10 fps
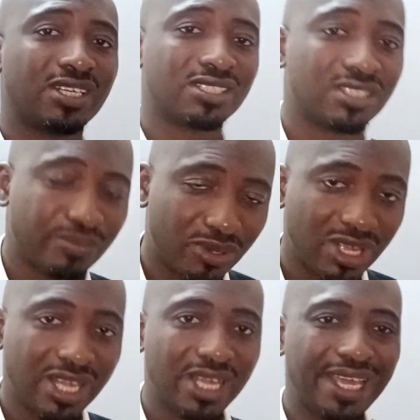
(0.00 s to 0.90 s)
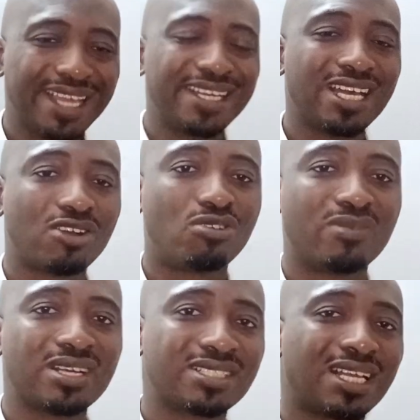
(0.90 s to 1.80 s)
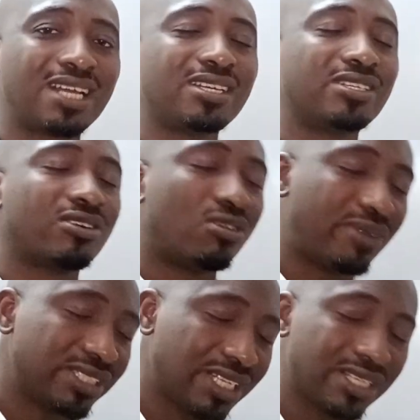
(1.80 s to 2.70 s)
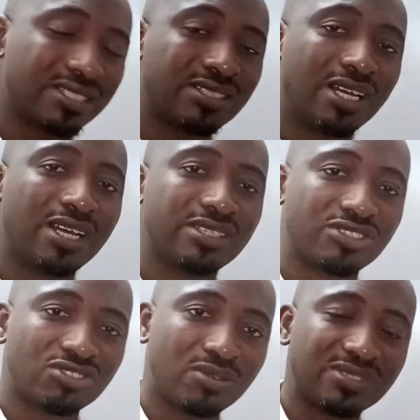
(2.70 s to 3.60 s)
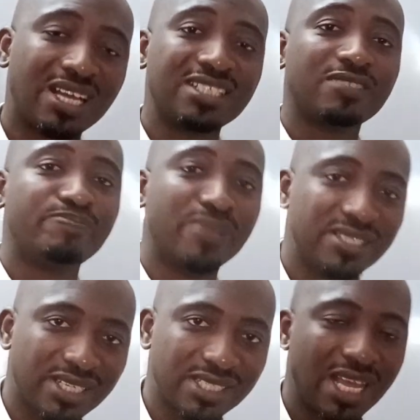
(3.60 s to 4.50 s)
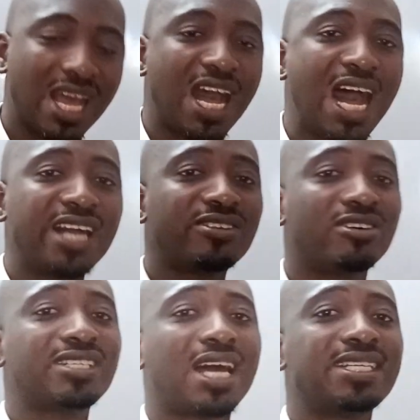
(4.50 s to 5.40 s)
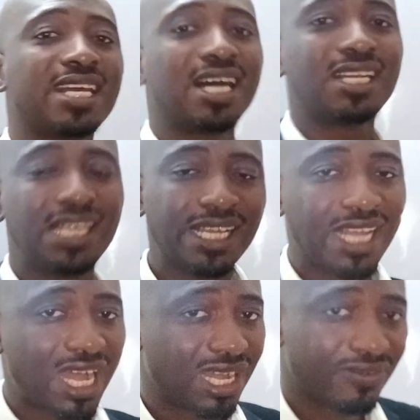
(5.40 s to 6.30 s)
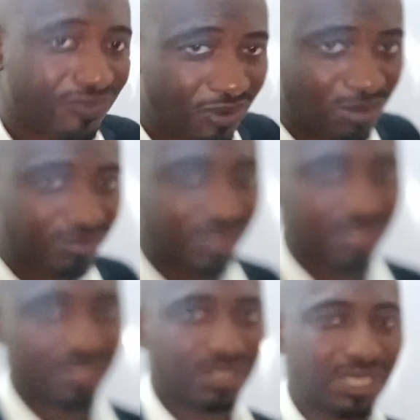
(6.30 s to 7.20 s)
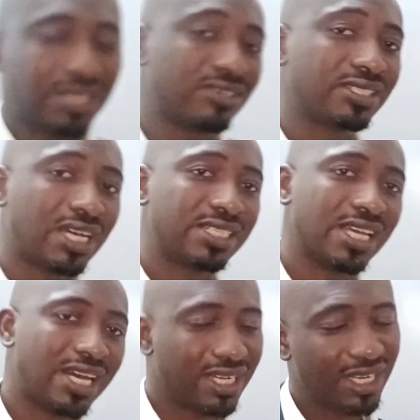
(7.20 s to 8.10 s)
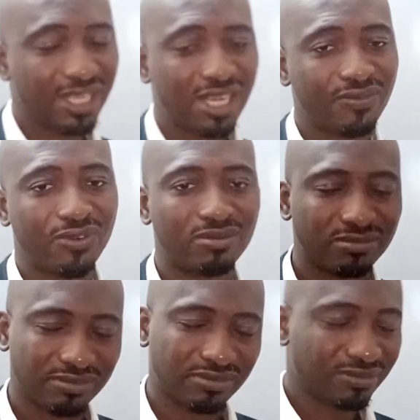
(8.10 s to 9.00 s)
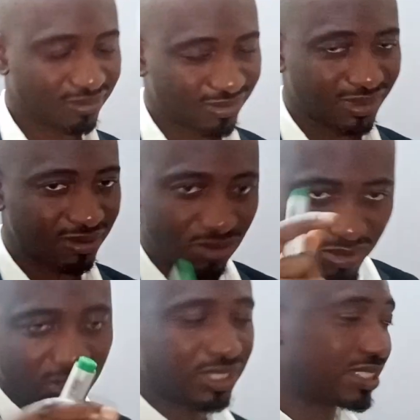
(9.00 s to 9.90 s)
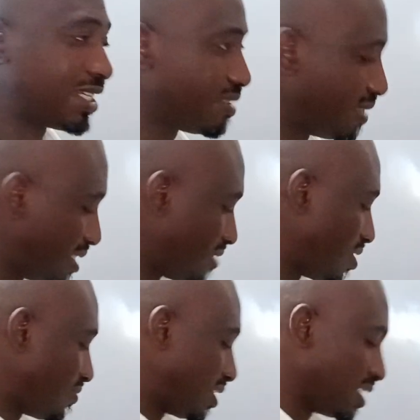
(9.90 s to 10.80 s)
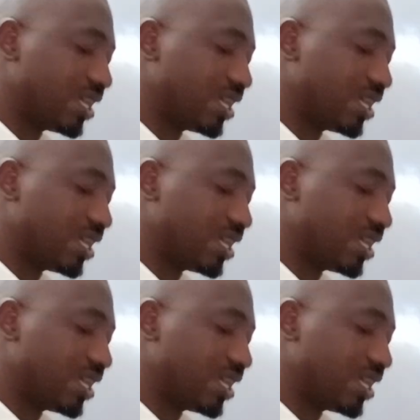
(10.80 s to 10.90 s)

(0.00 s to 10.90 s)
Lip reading: report in their commercial substance basis, and not at their legal form. and not at their legal form. You will understand it better when we